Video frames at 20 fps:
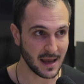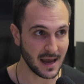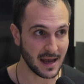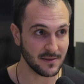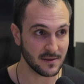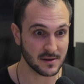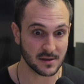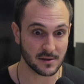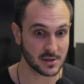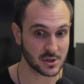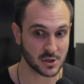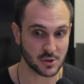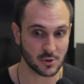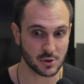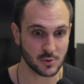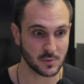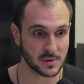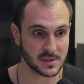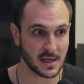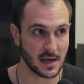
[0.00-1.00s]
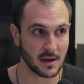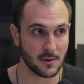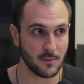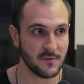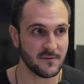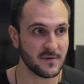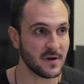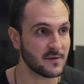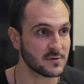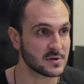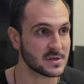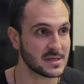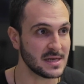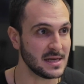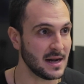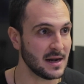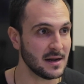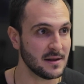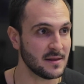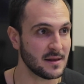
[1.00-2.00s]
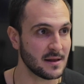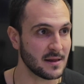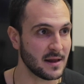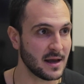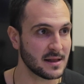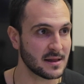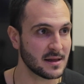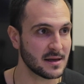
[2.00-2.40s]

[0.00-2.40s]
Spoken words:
And the surgeon was like, we've never seen anything like